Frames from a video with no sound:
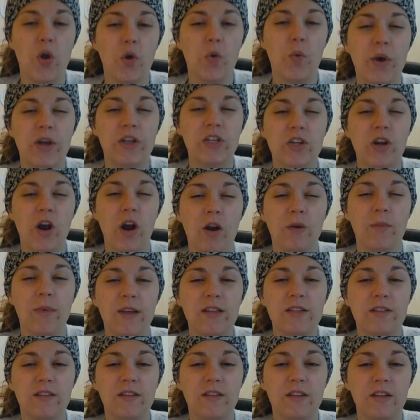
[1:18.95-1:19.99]
which are
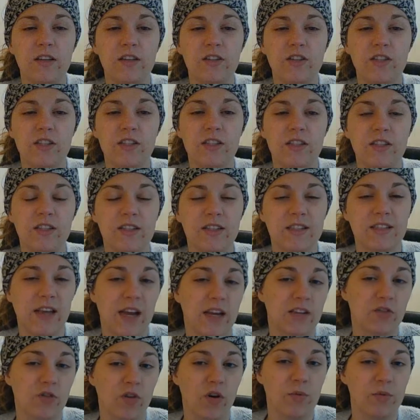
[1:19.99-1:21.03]
basically just
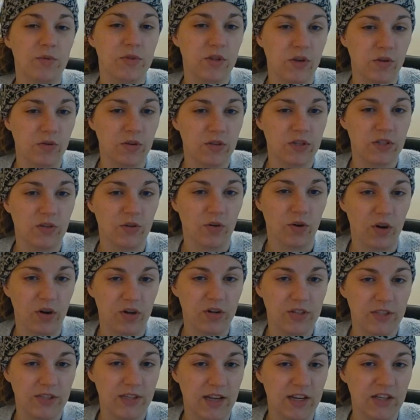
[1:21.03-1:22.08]
sex chromosome
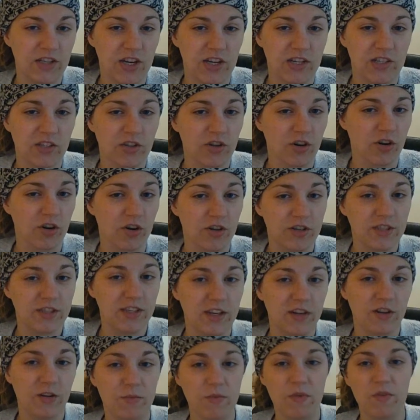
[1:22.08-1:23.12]
disorders such as Turner
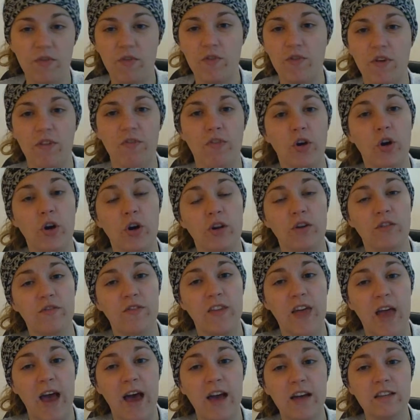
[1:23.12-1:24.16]
syndrome, if you've ever heard of
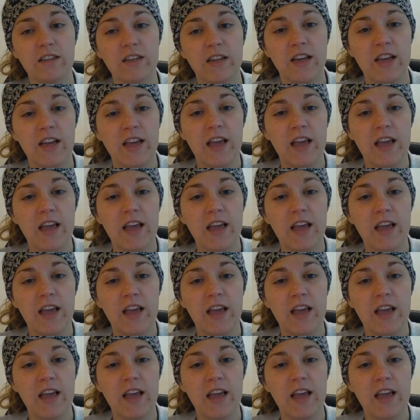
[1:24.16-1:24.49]
that.